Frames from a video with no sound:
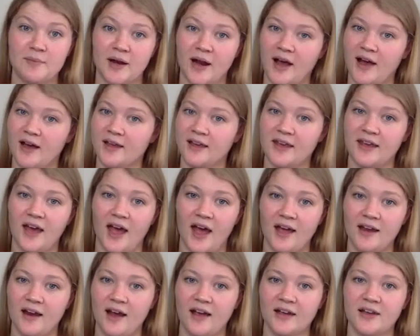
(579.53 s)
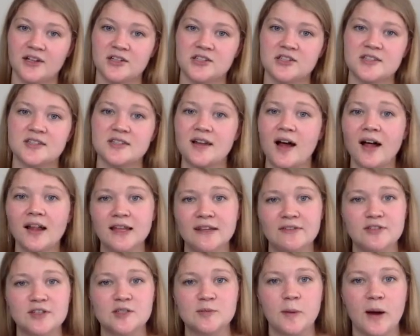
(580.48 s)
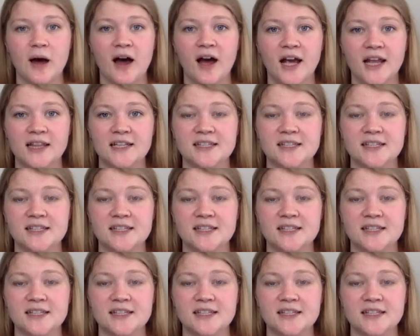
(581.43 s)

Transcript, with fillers: but I, again, I could just not leave these behind.